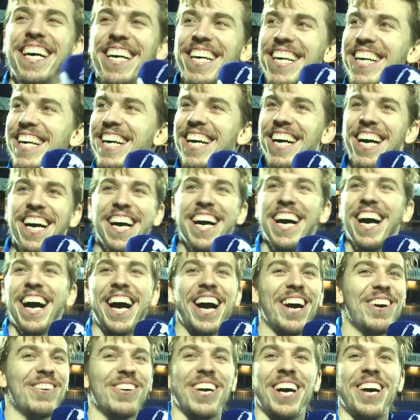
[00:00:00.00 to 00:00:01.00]

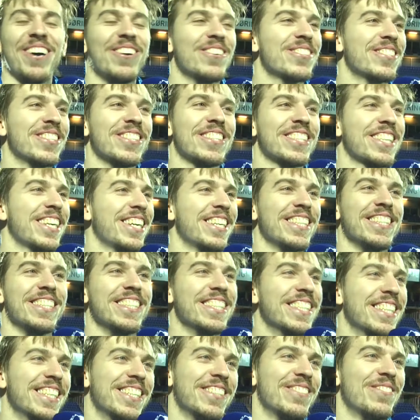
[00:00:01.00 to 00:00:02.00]
I was not scared.
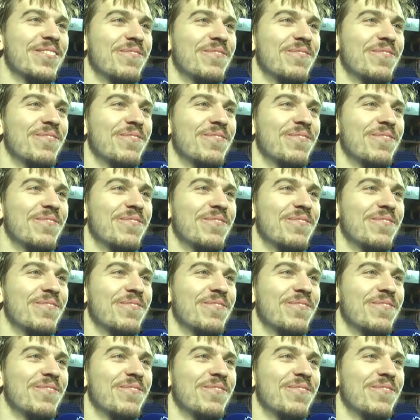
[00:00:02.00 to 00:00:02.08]
Yeah.